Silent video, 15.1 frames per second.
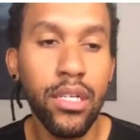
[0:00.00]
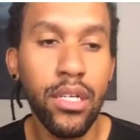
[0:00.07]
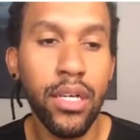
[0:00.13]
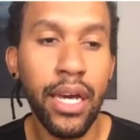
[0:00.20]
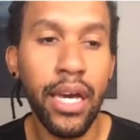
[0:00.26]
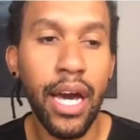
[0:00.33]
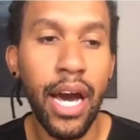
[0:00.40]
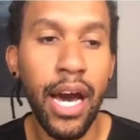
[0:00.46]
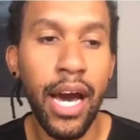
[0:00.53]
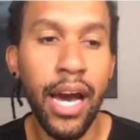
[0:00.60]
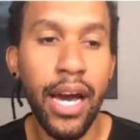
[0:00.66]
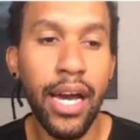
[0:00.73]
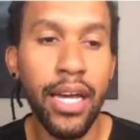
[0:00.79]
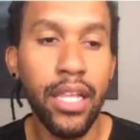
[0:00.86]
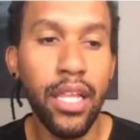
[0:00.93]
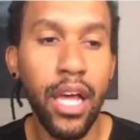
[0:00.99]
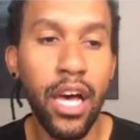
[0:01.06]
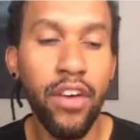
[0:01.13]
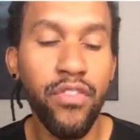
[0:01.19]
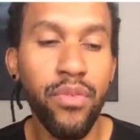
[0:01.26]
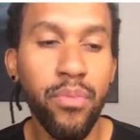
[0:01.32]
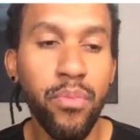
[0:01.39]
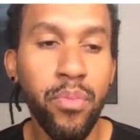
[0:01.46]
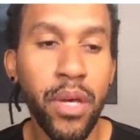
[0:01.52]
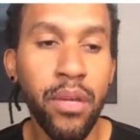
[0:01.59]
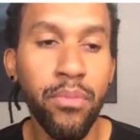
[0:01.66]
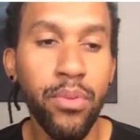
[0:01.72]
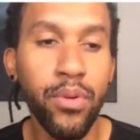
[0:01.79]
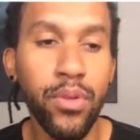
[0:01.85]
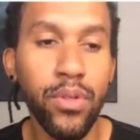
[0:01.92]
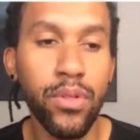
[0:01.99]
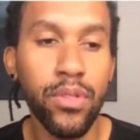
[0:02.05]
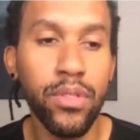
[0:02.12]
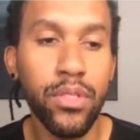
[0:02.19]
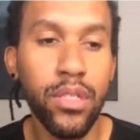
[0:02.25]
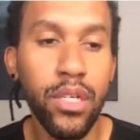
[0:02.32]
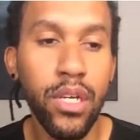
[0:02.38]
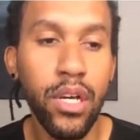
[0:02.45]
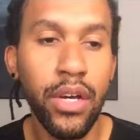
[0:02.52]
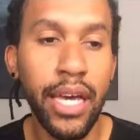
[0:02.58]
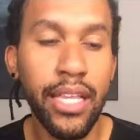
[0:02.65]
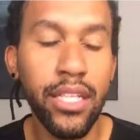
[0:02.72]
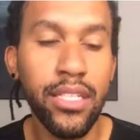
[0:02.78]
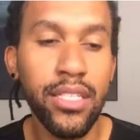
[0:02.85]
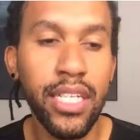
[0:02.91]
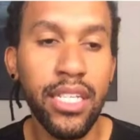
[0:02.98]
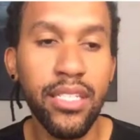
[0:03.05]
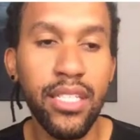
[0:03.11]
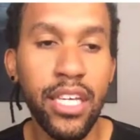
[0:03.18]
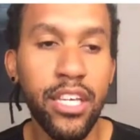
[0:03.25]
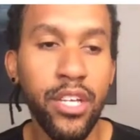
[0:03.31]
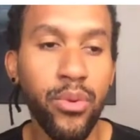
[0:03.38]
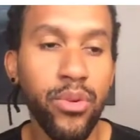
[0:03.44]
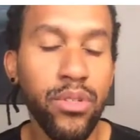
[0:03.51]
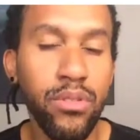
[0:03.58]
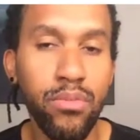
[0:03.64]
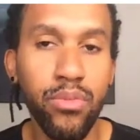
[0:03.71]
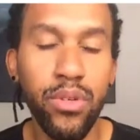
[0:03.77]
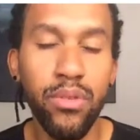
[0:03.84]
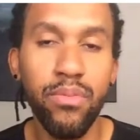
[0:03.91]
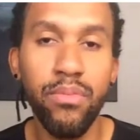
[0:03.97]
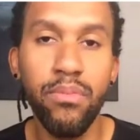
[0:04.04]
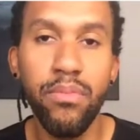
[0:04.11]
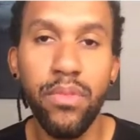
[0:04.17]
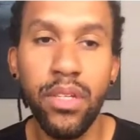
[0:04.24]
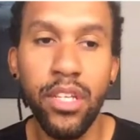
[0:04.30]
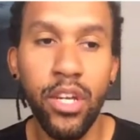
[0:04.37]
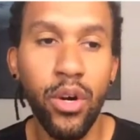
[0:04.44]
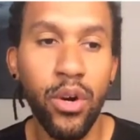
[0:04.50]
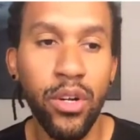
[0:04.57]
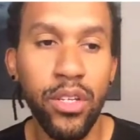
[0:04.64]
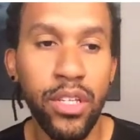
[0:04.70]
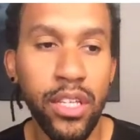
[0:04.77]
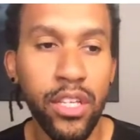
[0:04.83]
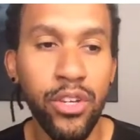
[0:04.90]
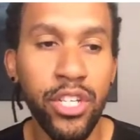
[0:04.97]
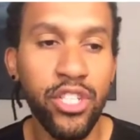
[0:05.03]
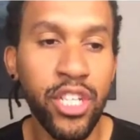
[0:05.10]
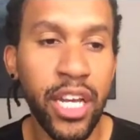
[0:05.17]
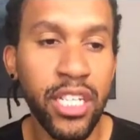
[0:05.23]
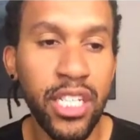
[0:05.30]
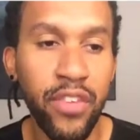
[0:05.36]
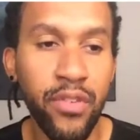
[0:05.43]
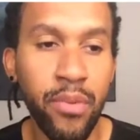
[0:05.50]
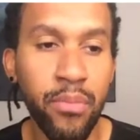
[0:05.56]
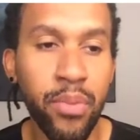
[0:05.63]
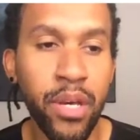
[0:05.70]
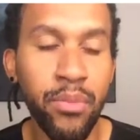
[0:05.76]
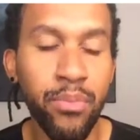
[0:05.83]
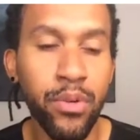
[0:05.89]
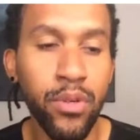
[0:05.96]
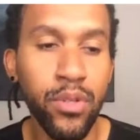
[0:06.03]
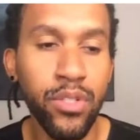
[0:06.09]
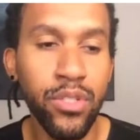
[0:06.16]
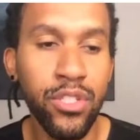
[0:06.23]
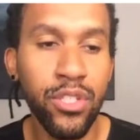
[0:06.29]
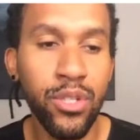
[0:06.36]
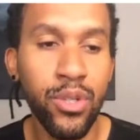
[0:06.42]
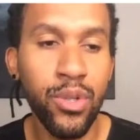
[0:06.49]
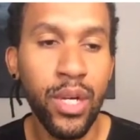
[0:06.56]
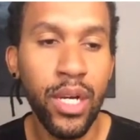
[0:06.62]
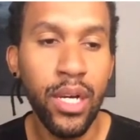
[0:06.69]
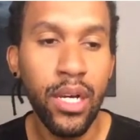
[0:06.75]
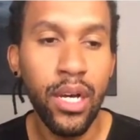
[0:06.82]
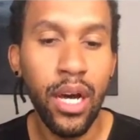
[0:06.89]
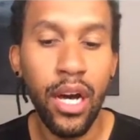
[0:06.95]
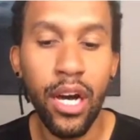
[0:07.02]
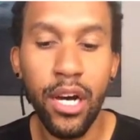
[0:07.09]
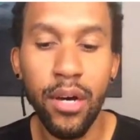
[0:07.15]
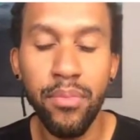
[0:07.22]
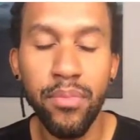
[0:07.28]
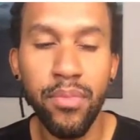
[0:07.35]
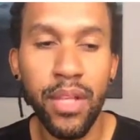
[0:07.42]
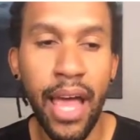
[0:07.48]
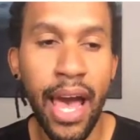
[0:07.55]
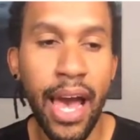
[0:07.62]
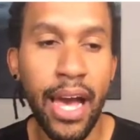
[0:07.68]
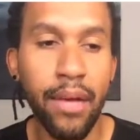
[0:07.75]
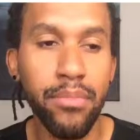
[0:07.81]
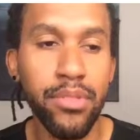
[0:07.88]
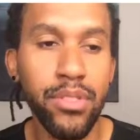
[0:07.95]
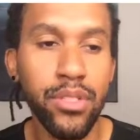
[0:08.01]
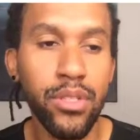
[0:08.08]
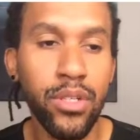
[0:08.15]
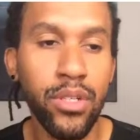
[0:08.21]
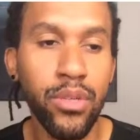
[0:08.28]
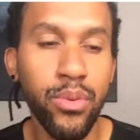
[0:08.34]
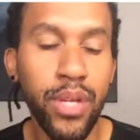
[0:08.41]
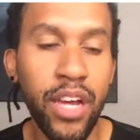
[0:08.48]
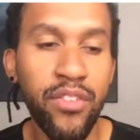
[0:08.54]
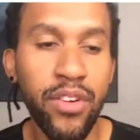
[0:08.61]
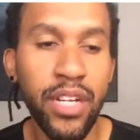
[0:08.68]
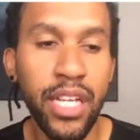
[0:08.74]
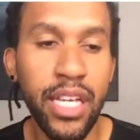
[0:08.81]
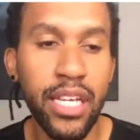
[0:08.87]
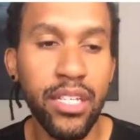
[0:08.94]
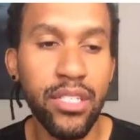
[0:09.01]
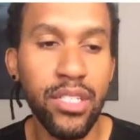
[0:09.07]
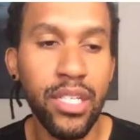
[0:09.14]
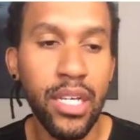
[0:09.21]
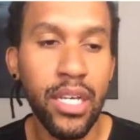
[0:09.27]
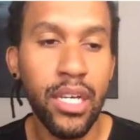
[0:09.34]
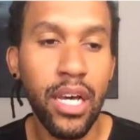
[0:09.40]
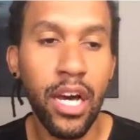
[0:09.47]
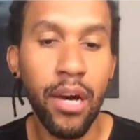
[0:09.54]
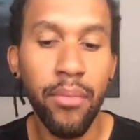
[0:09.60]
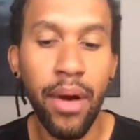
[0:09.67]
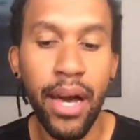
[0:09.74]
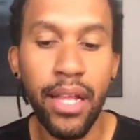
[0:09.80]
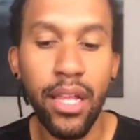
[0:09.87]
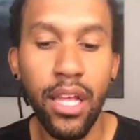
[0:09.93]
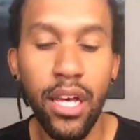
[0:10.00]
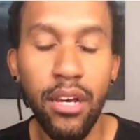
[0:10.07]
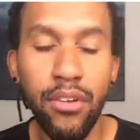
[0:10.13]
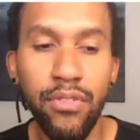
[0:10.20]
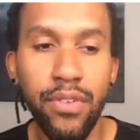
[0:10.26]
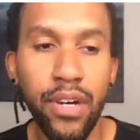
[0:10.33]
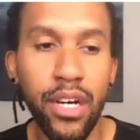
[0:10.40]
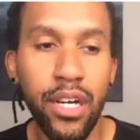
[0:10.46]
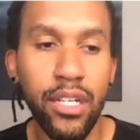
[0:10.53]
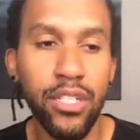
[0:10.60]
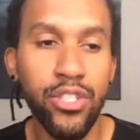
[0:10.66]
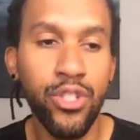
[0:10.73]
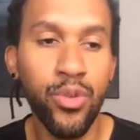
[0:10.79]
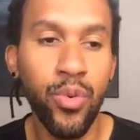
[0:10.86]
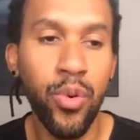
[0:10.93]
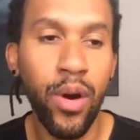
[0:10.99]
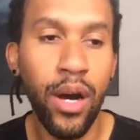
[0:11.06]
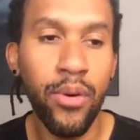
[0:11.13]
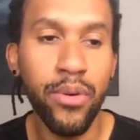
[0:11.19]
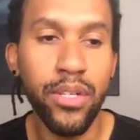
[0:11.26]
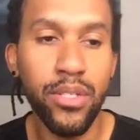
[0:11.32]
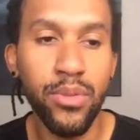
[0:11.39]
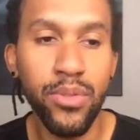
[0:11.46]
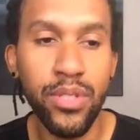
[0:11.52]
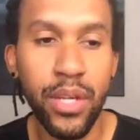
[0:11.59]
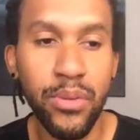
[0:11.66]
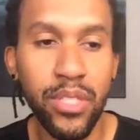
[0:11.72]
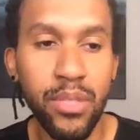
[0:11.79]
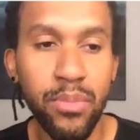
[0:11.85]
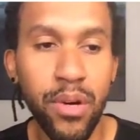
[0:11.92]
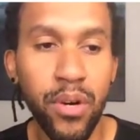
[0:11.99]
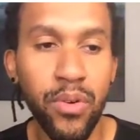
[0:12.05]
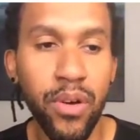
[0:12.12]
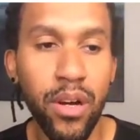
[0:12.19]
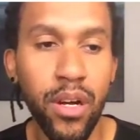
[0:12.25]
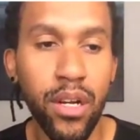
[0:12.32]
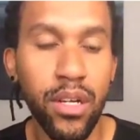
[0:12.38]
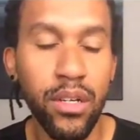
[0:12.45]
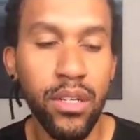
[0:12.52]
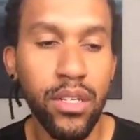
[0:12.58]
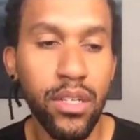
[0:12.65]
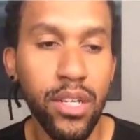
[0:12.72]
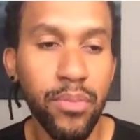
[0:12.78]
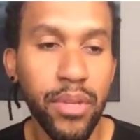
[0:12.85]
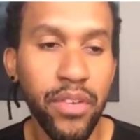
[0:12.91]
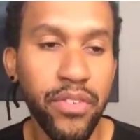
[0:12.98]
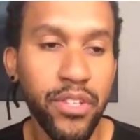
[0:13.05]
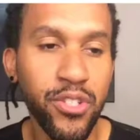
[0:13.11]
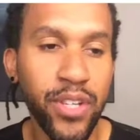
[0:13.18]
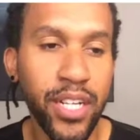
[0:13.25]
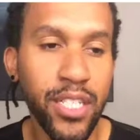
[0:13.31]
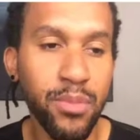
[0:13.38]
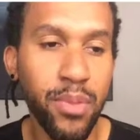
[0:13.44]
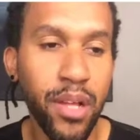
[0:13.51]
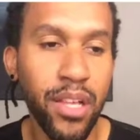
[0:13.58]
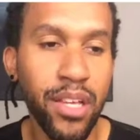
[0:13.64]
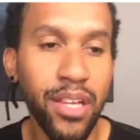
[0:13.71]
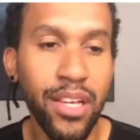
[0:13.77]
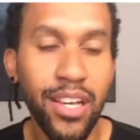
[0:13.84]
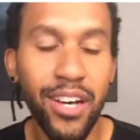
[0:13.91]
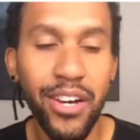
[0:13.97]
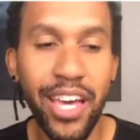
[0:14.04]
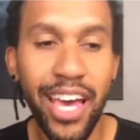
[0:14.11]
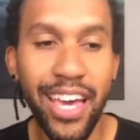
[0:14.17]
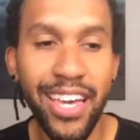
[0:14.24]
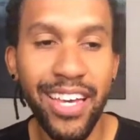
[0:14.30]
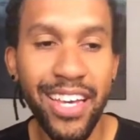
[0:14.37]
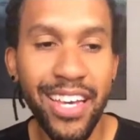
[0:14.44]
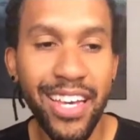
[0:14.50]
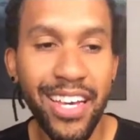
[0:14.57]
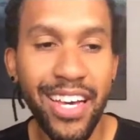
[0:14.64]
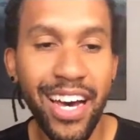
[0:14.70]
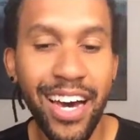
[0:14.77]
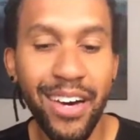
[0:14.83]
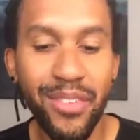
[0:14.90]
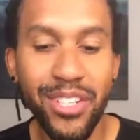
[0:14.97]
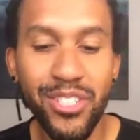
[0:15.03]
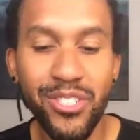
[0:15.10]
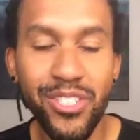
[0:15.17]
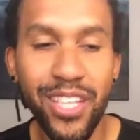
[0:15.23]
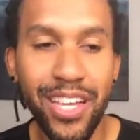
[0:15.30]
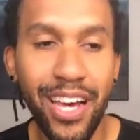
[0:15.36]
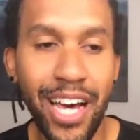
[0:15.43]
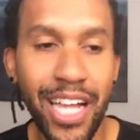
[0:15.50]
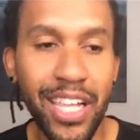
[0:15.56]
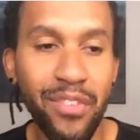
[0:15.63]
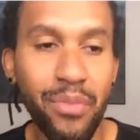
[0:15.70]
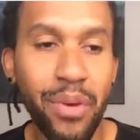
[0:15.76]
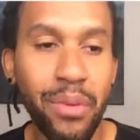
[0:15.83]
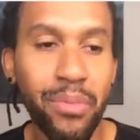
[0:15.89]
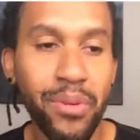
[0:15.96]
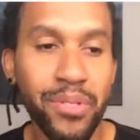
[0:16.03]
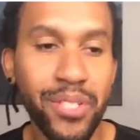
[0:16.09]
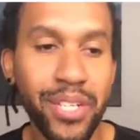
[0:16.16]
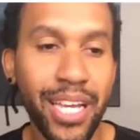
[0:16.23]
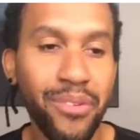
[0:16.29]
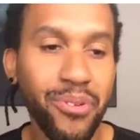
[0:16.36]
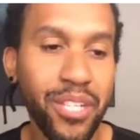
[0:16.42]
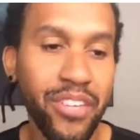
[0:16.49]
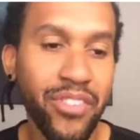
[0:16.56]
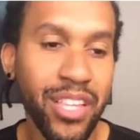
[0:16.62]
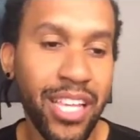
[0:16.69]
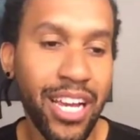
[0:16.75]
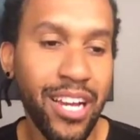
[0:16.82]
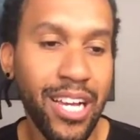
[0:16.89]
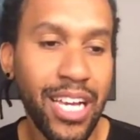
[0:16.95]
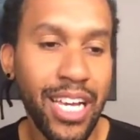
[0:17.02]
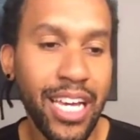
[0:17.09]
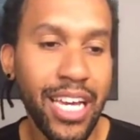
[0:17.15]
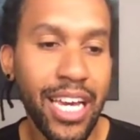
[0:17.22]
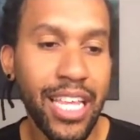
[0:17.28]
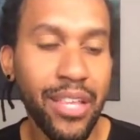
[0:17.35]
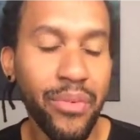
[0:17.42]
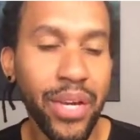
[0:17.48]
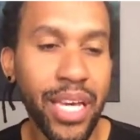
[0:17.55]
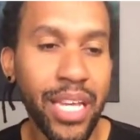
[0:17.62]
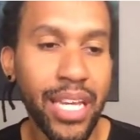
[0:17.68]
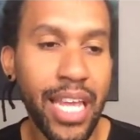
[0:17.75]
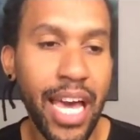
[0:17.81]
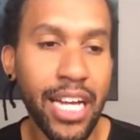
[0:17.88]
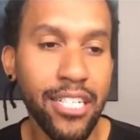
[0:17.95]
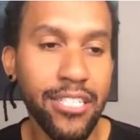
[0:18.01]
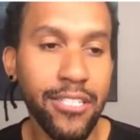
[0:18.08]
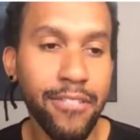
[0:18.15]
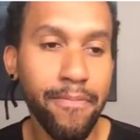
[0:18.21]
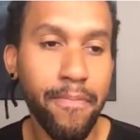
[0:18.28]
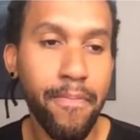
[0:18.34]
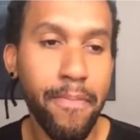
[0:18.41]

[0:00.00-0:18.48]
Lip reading: Okay, I love pit bulls. Okay, let's say it's like, or you could change that from pit bulls to labs or whatever it is. I love chihuahuas, which I would spell wrong. I'm not even try to spell it. Okay, let's just I love pit bulls. Okay, we'll leave it there. And then we hit next.